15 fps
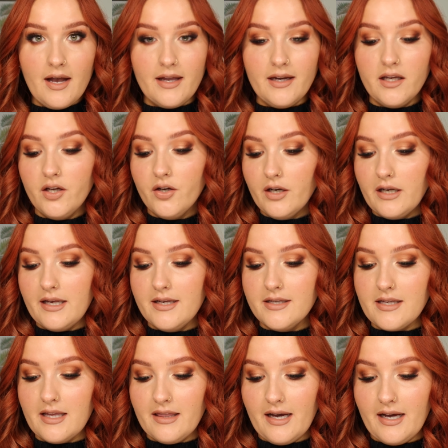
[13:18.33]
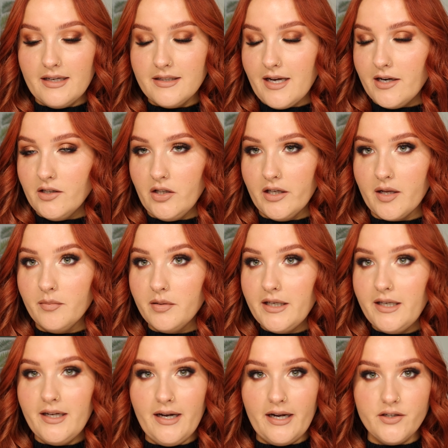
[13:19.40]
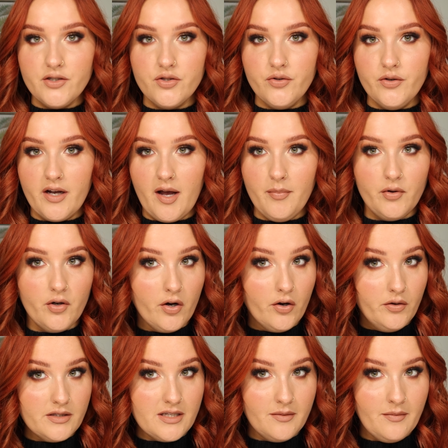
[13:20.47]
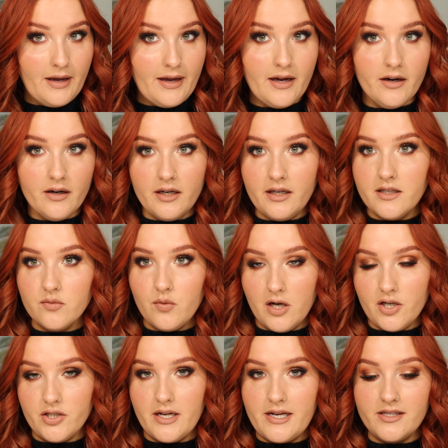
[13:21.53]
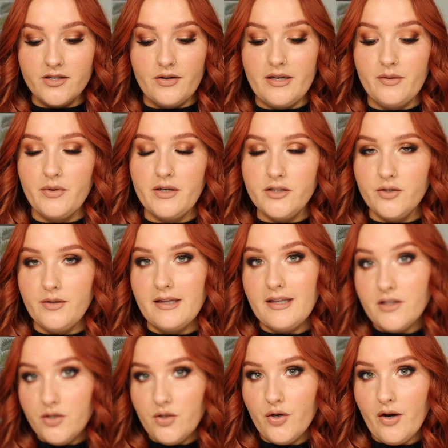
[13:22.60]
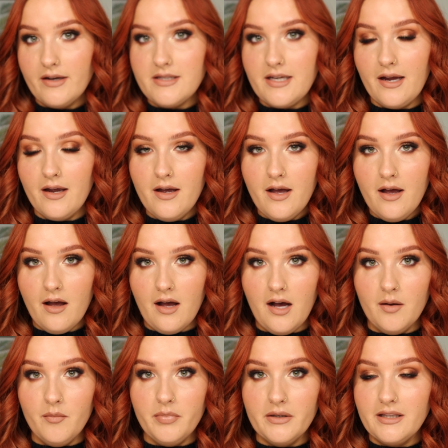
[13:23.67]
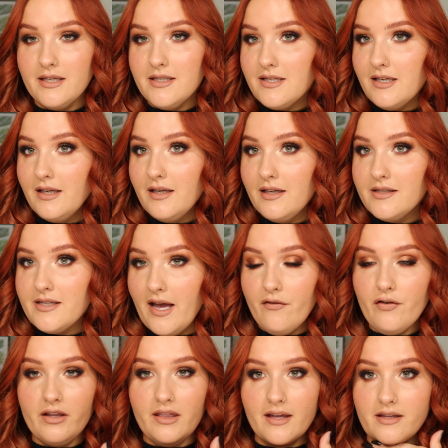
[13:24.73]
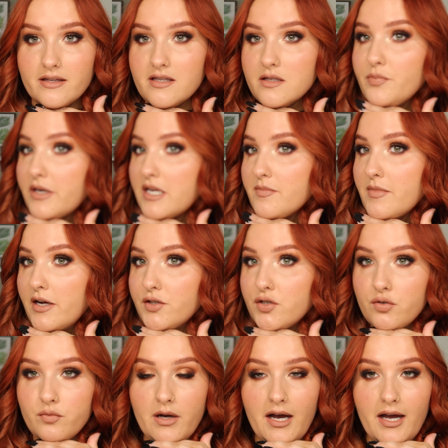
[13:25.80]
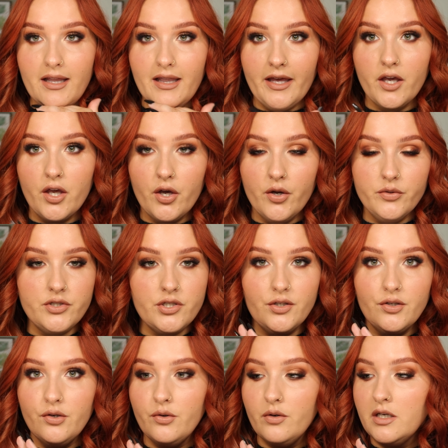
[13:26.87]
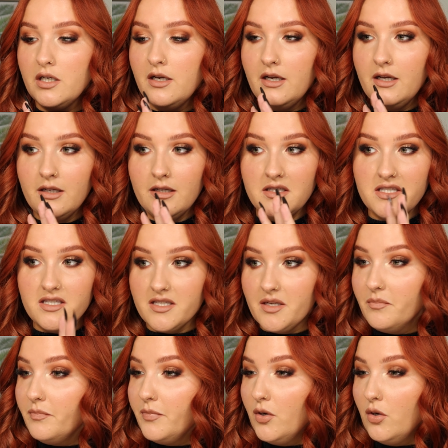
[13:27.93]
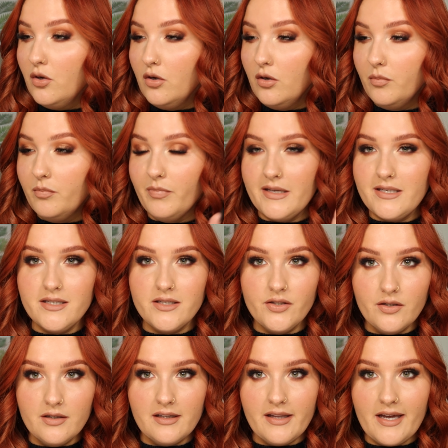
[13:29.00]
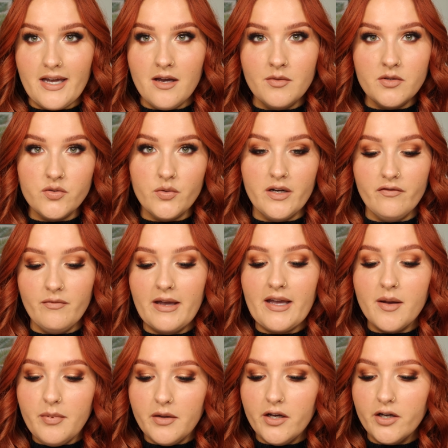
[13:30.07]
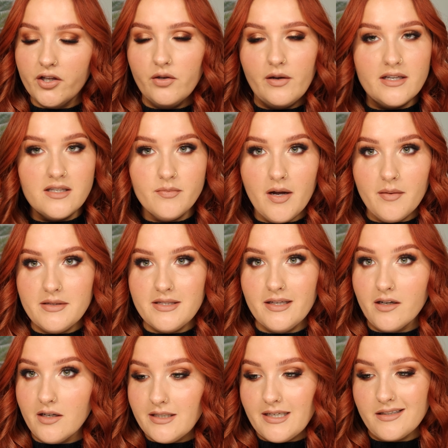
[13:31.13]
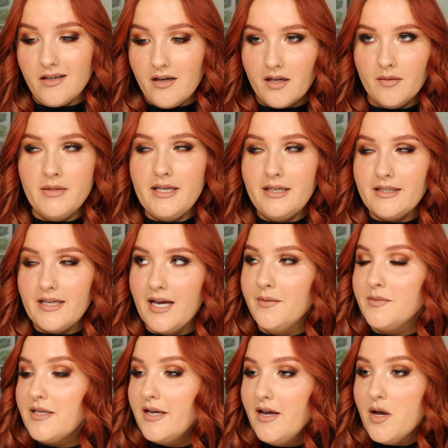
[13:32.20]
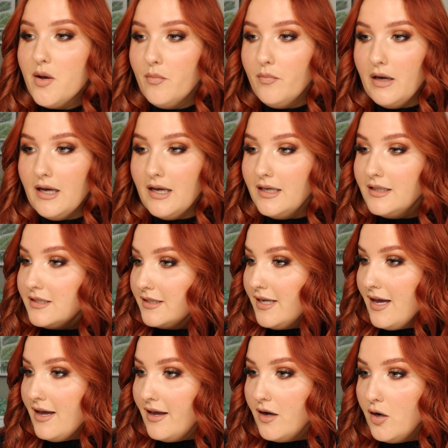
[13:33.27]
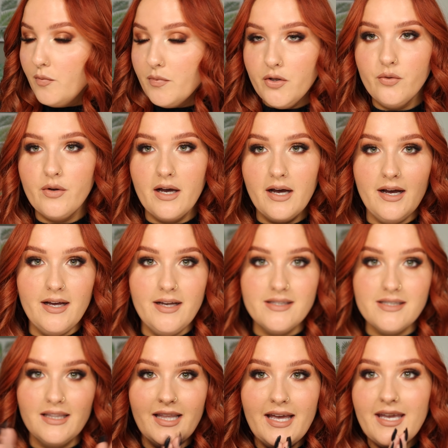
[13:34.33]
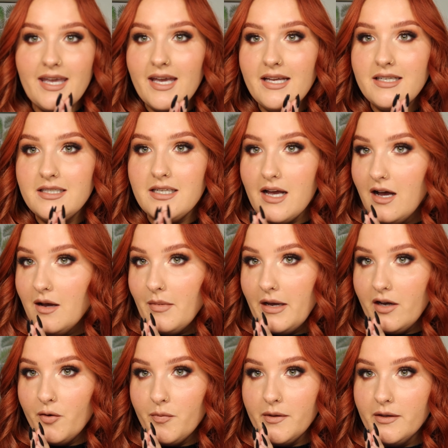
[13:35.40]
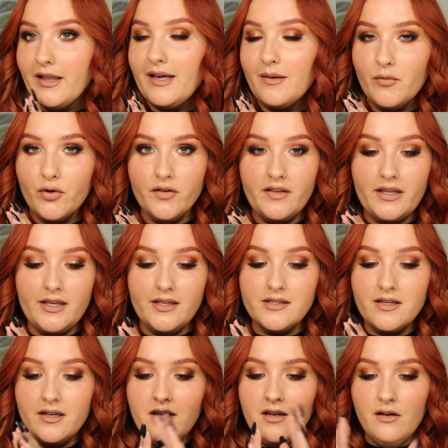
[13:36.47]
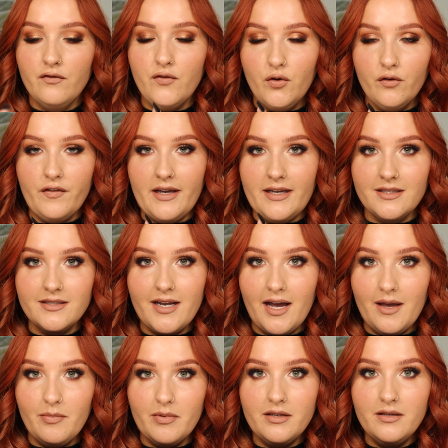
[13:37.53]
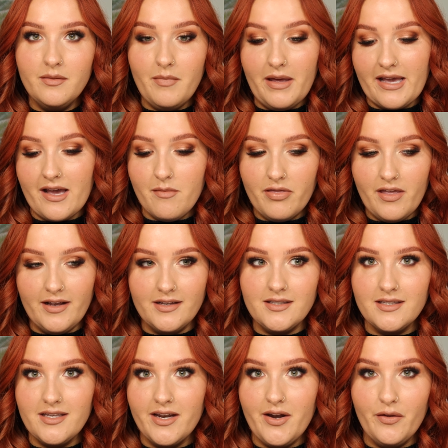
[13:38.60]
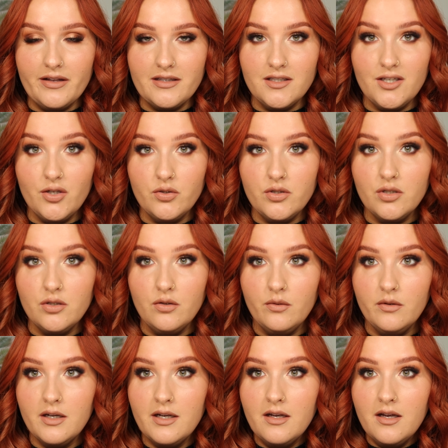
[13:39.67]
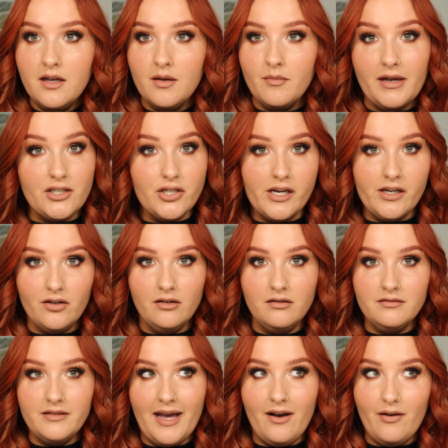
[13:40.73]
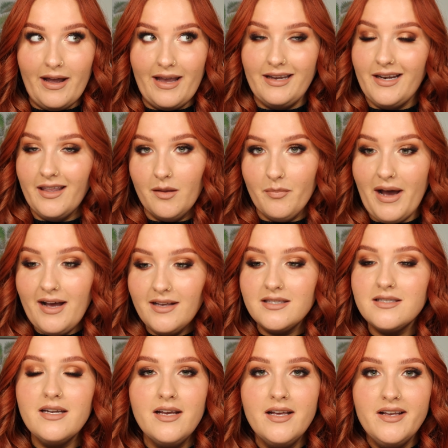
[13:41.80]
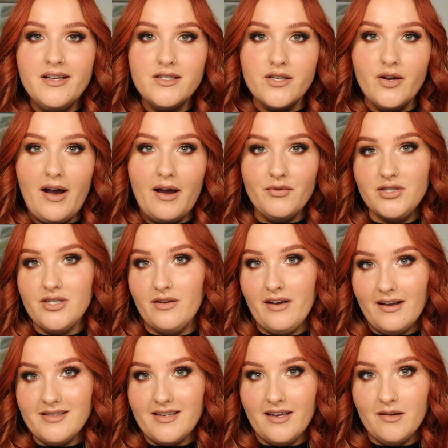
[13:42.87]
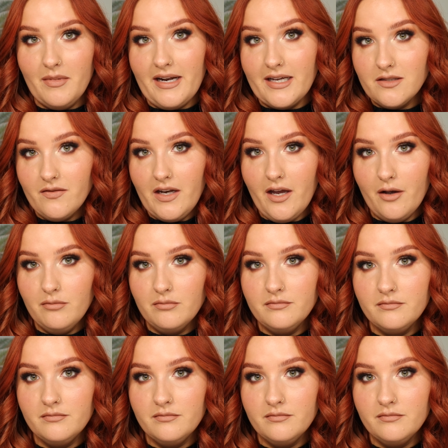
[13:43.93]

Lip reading: And here is that entire look completed. I just threw a couple curls in my hair. It is wash day, so I didn't want to do anything too crazy. But this is everything. This is pretty much my like go-to simple but still glam sort of makeup look. You guys have probably seen it on TikTok a million times. But yeah, I hope you guys like it. I hope you like more of these full face type makeup things, because I know that's new to my channel now and in the past. So I will see you guys in my next video.